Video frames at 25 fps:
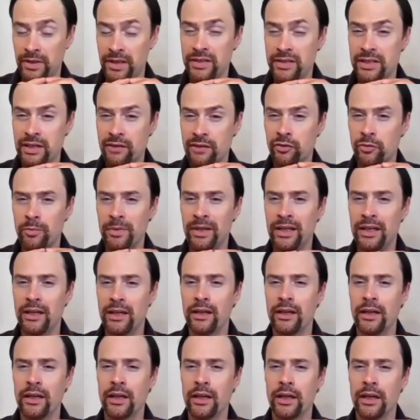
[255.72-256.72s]
It's given me
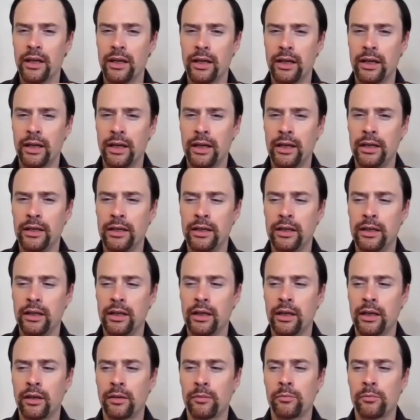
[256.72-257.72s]
a, a
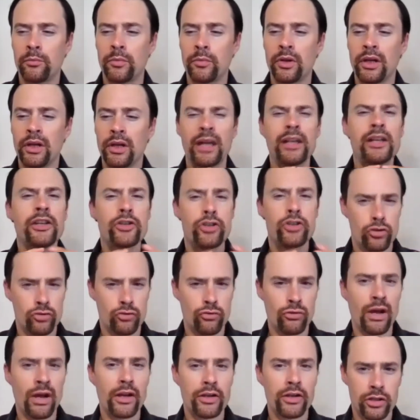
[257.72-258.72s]
um, an
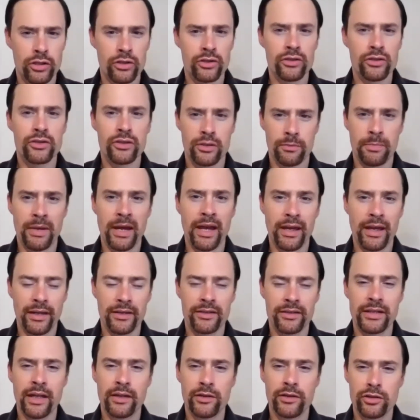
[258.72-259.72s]
instruction to pay
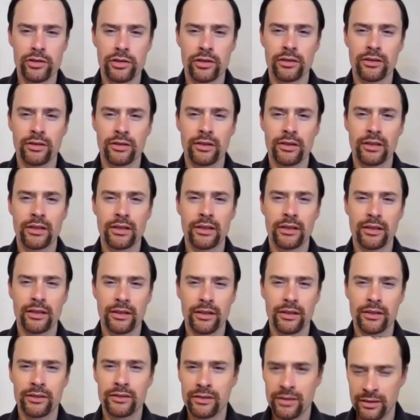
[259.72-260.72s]
attention
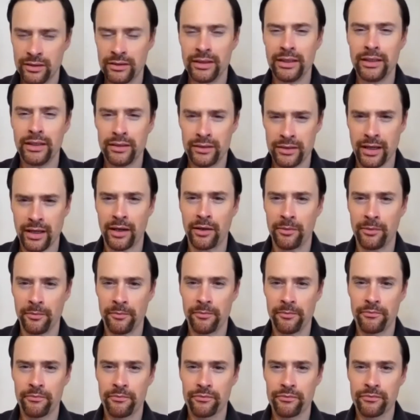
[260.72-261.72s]
to detail,
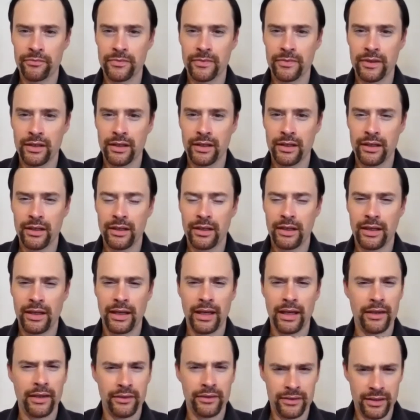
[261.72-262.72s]

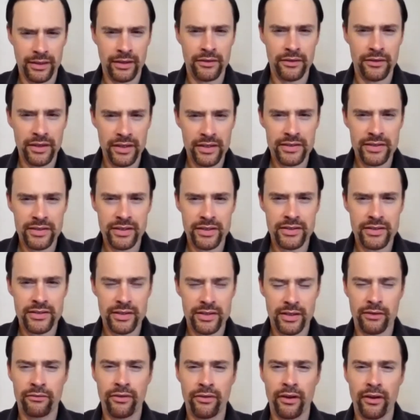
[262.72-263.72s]
and and this
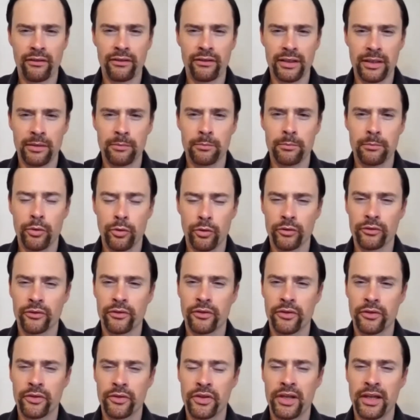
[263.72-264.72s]
is a very
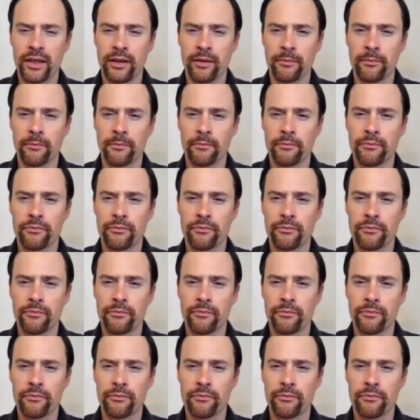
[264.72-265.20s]
important thing.